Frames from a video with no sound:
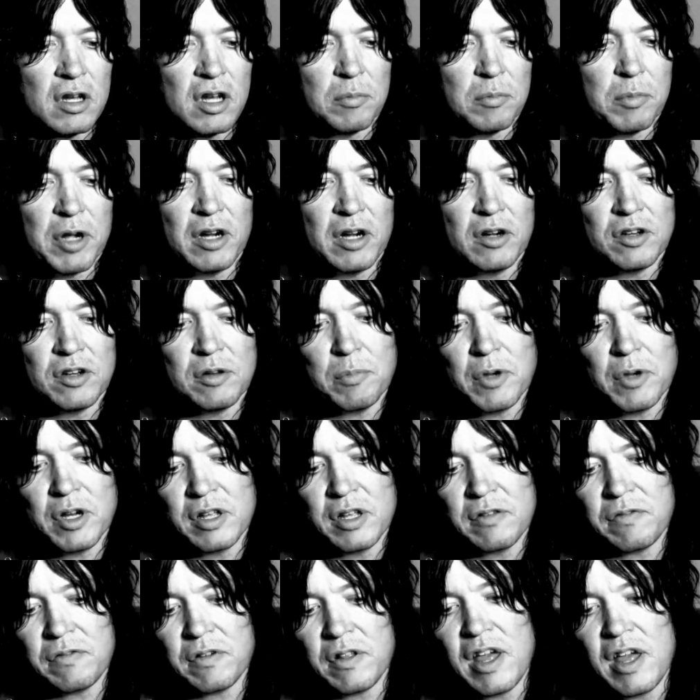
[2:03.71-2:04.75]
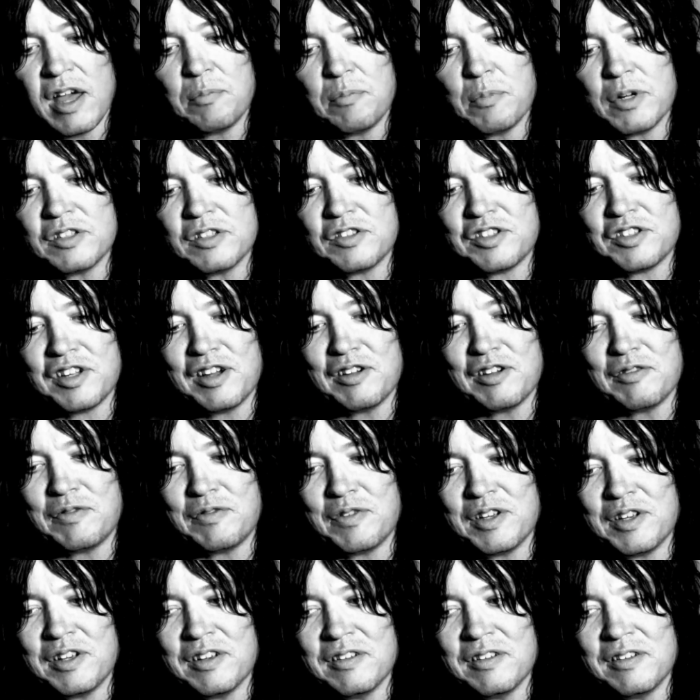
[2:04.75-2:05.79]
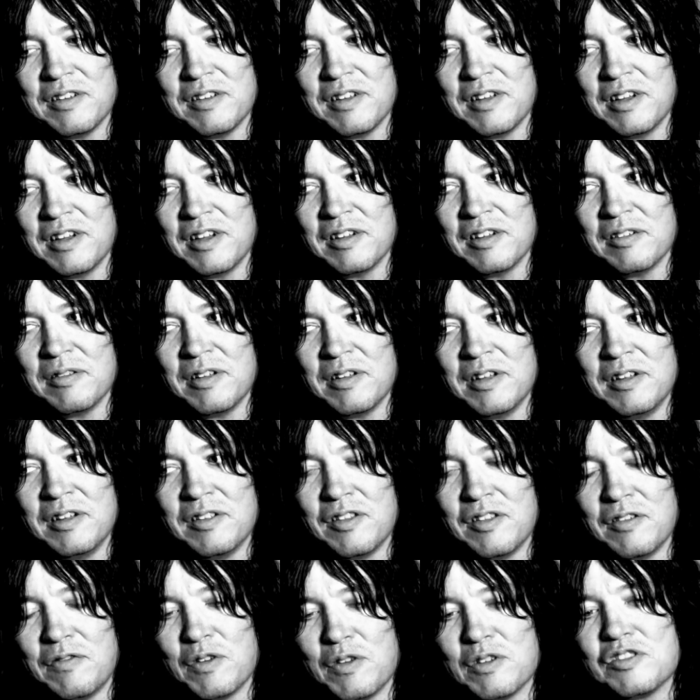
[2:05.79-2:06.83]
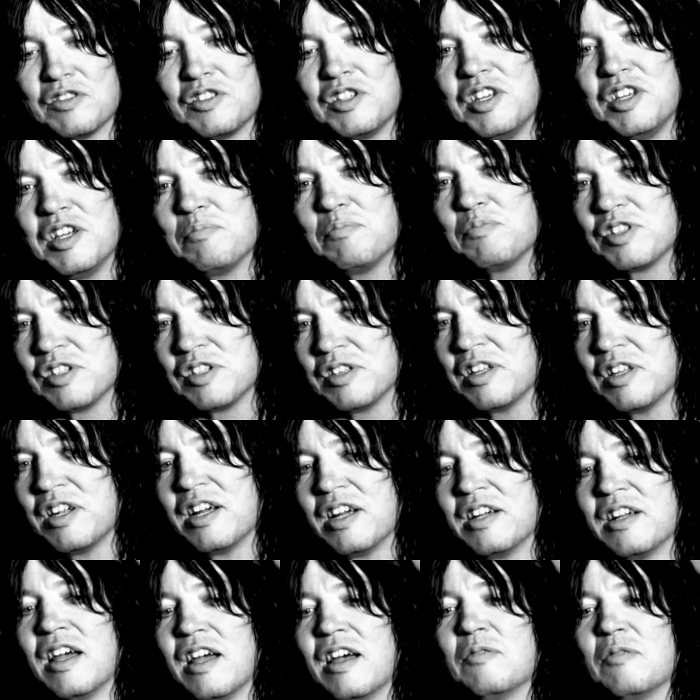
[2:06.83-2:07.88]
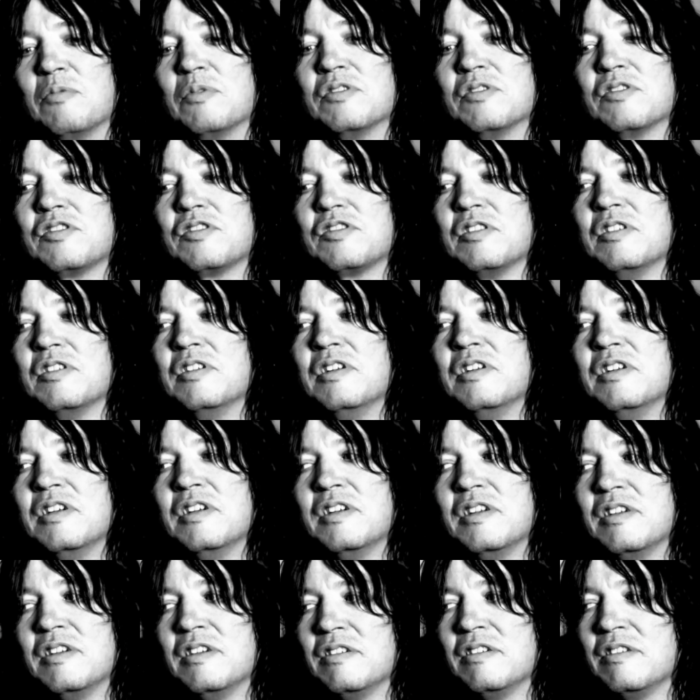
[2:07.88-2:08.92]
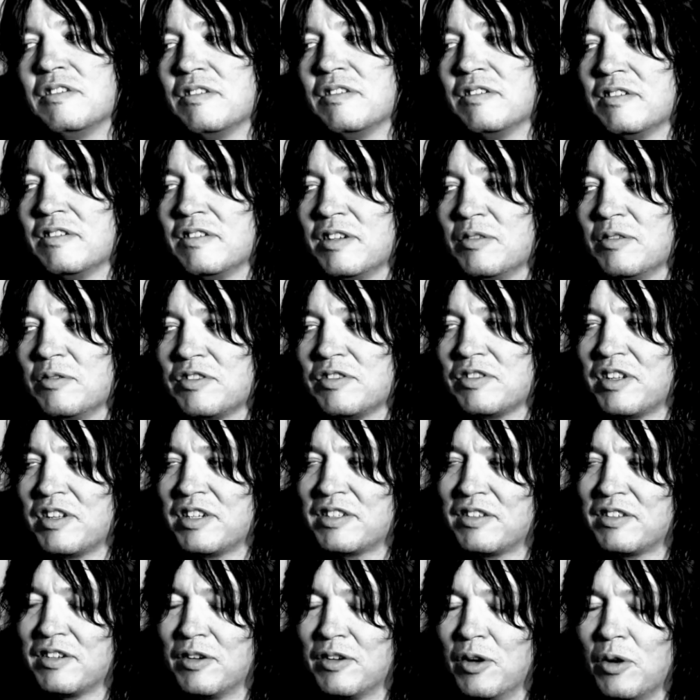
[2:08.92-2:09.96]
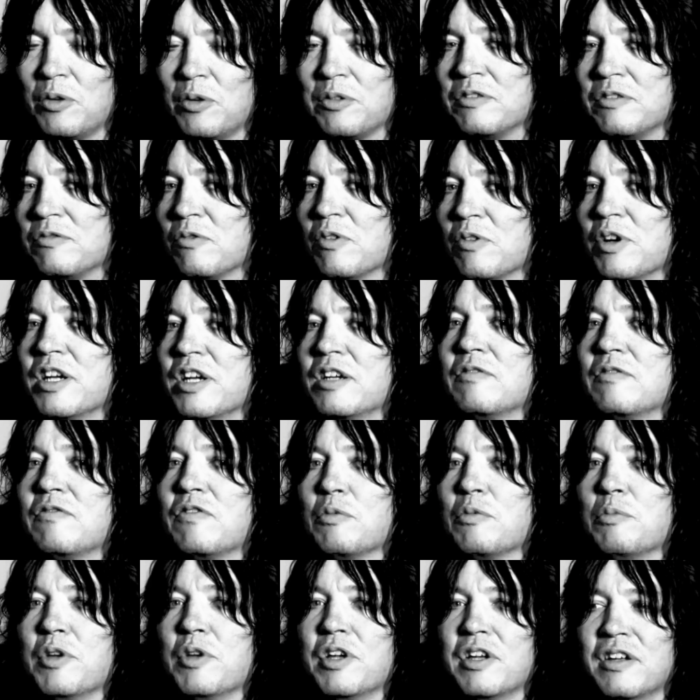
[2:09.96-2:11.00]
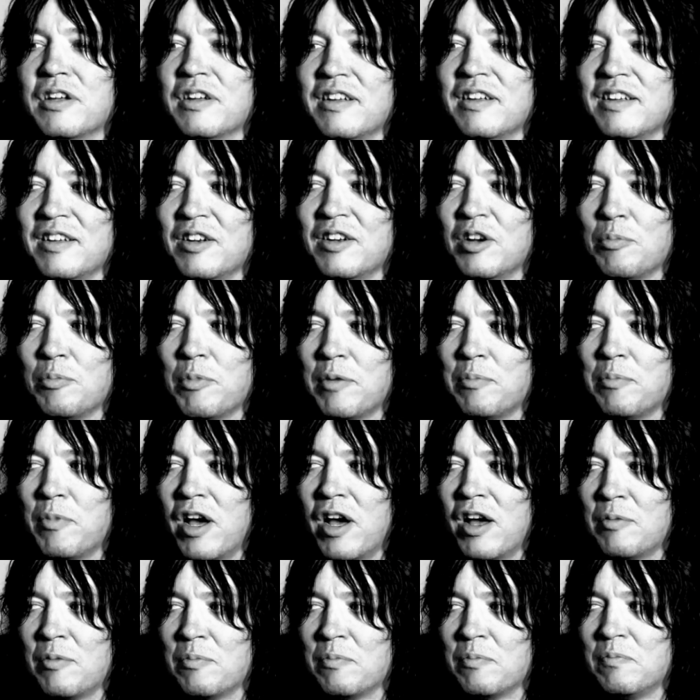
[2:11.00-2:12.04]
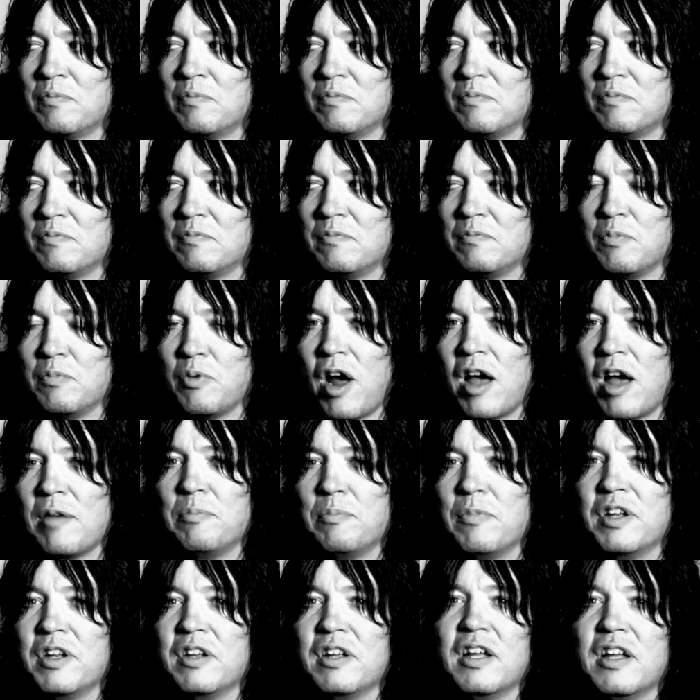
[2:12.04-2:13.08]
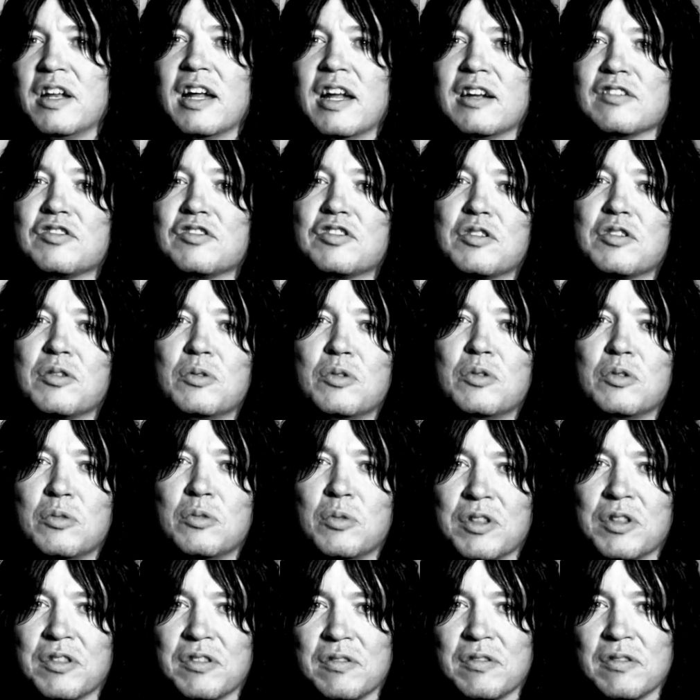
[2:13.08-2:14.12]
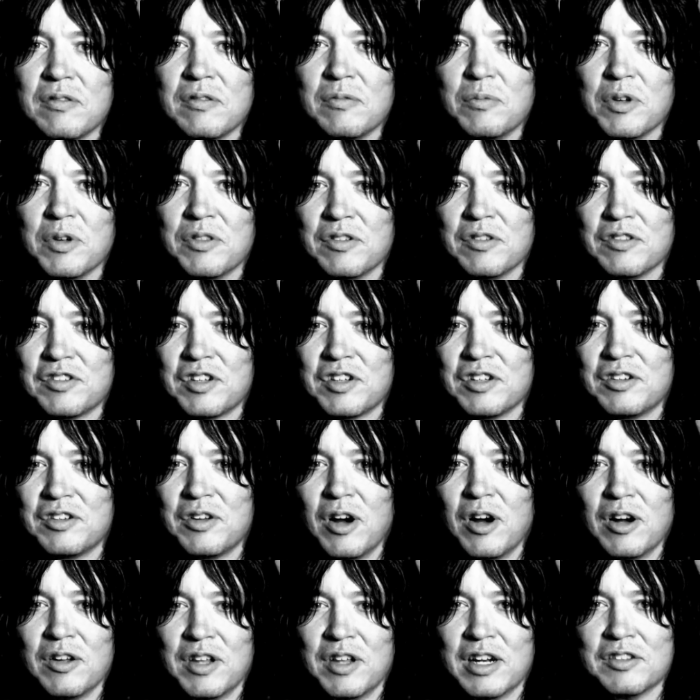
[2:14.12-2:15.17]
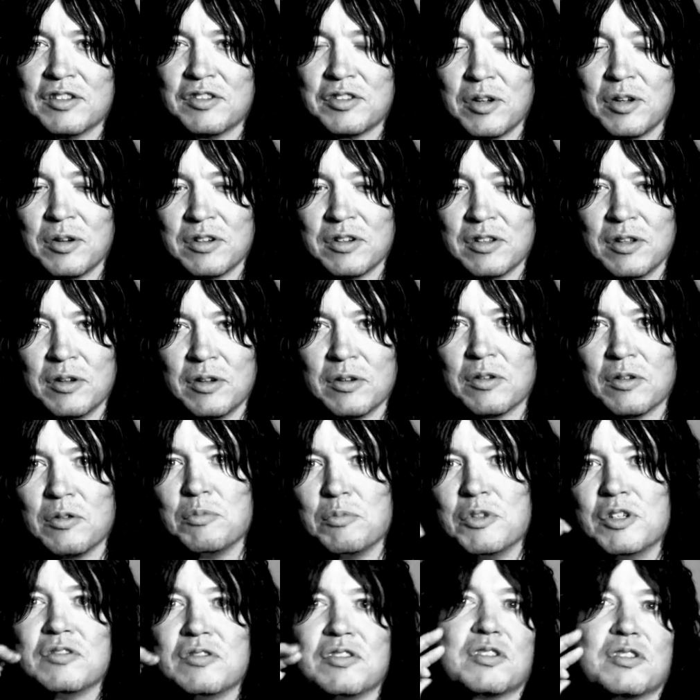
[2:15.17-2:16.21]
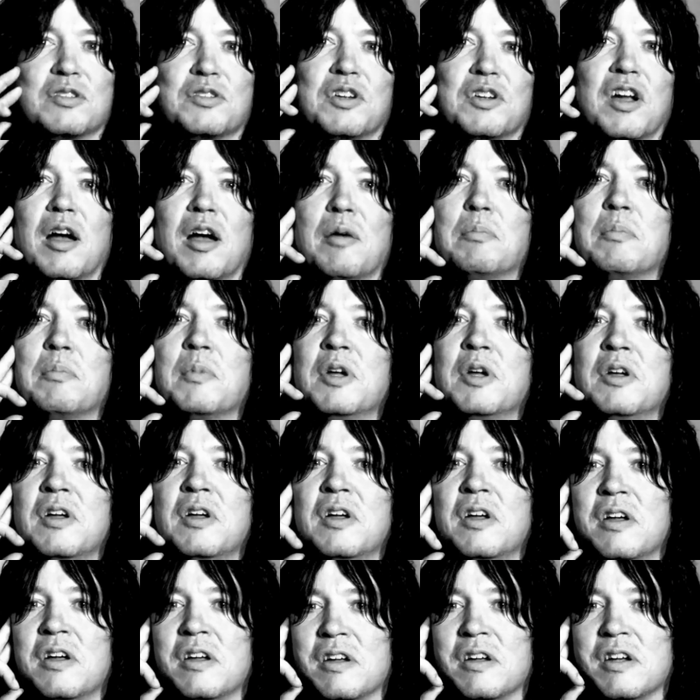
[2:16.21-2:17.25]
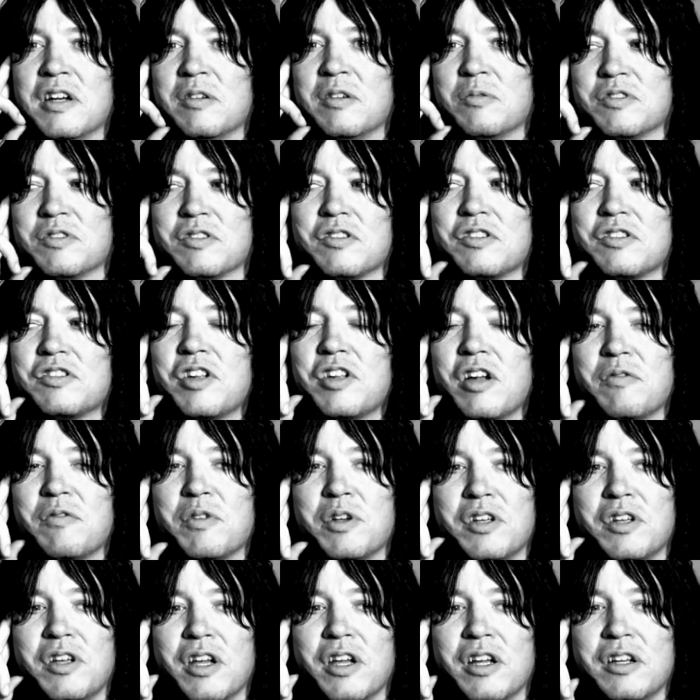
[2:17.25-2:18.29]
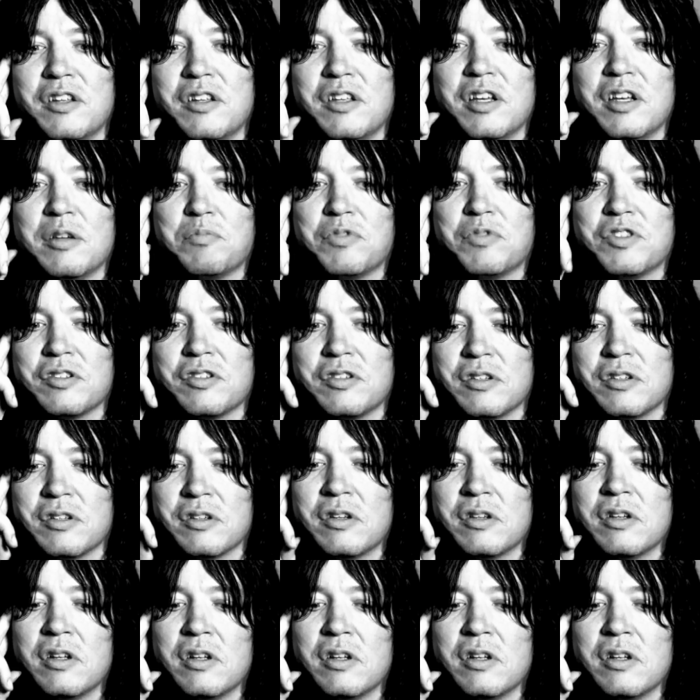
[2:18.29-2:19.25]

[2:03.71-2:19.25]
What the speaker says: I earned the money for that myself, and the first Gibson that I got was like the golden ring for me. You know, my mom bribed me to get out of school with this guitar that I saw in a local music shop, and it was a 78 Gibson